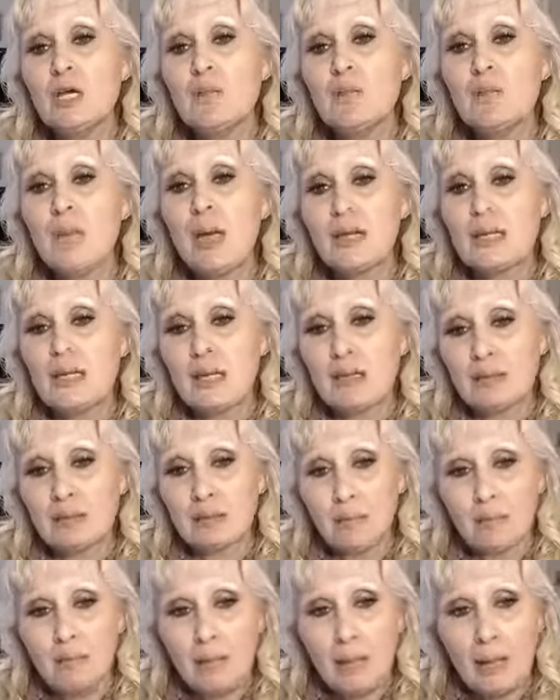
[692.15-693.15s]
making the
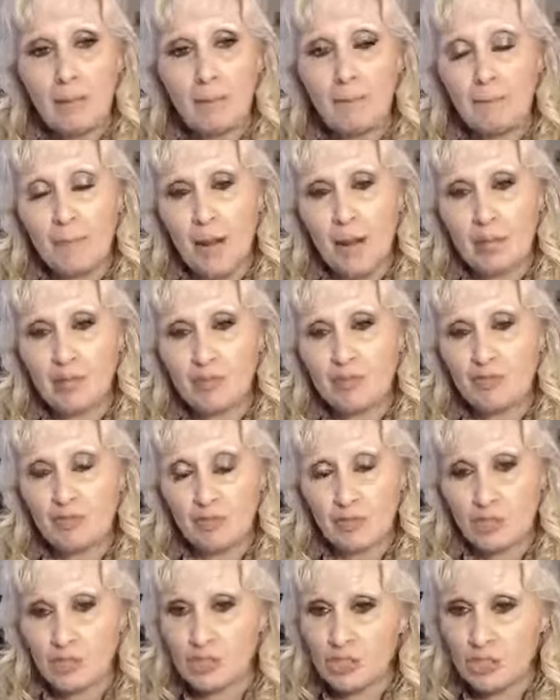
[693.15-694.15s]
big bucks for
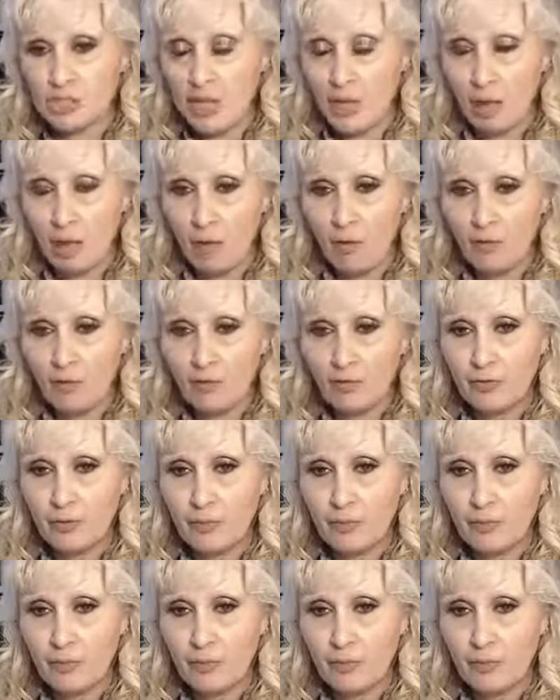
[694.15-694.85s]
yourself.